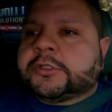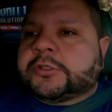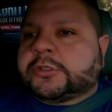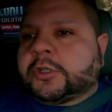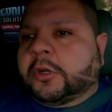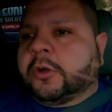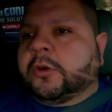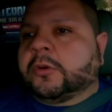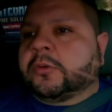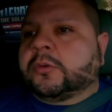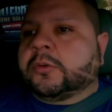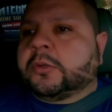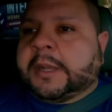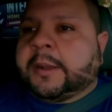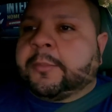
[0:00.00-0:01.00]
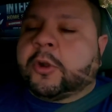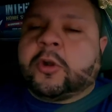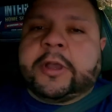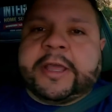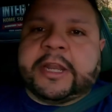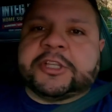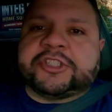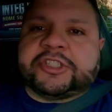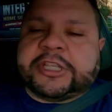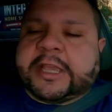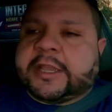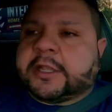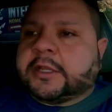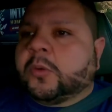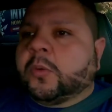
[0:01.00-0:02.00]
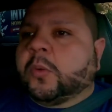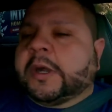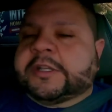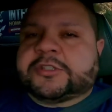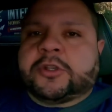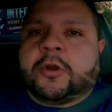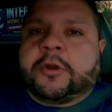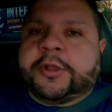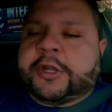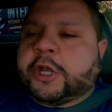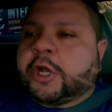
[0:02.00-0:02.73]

So I'm gonna go ahead and check what's going